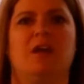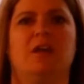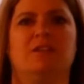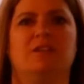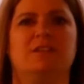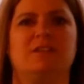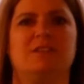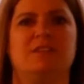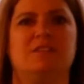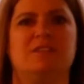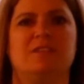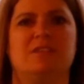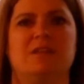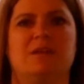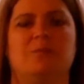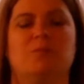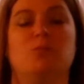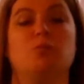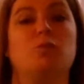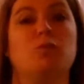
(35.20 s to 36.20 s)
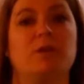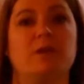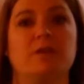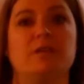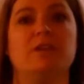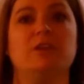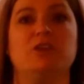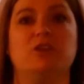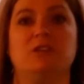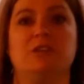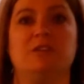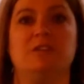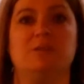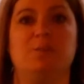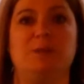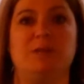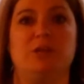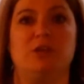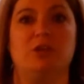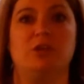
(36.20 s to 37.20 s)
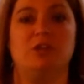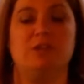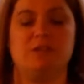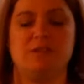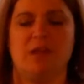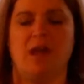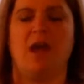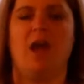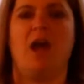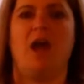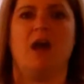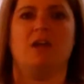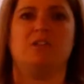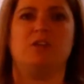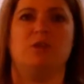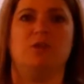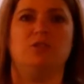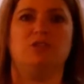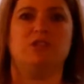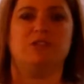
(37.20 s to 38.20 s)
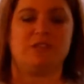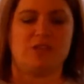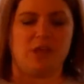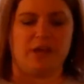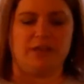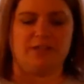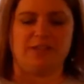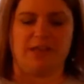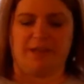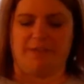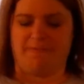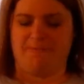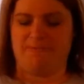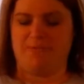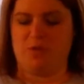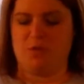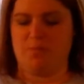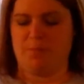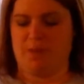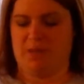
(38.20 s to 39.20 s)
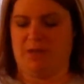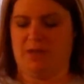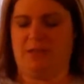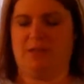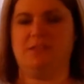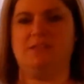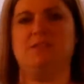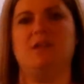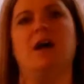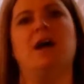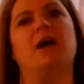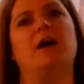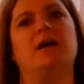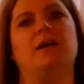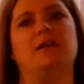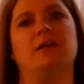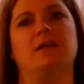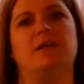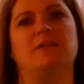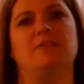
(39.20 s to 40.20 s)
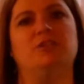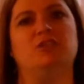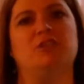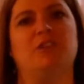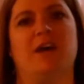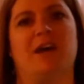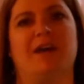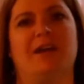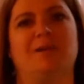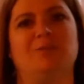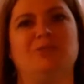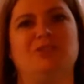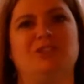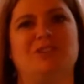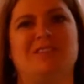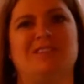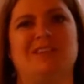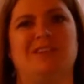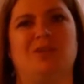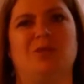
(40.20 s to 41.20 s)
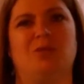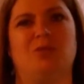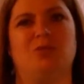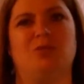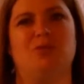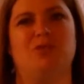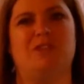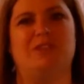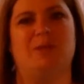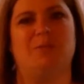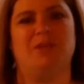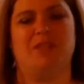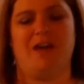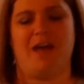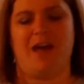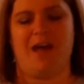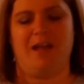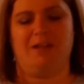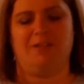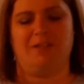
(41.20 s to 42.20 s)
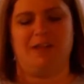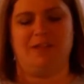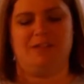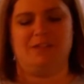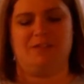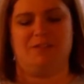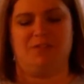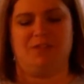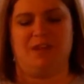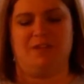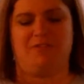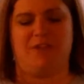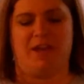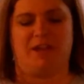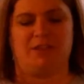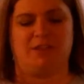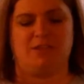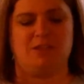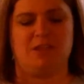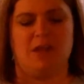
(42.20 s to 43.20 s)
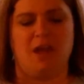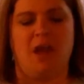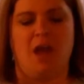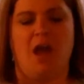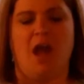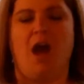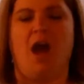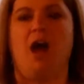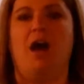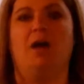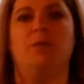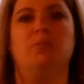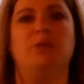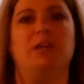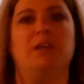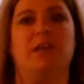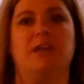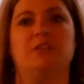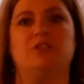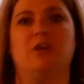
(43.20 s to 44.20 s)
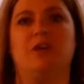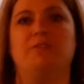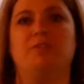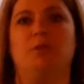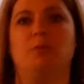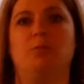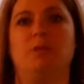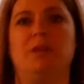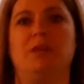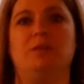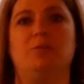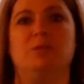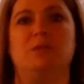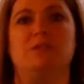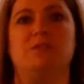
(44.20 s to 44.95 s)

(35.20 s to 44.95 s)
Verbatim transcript: listen to some really good speakers. So just thought I'd take a few minutes of your time just to go through some of the highlights of the event. We kicked off the week with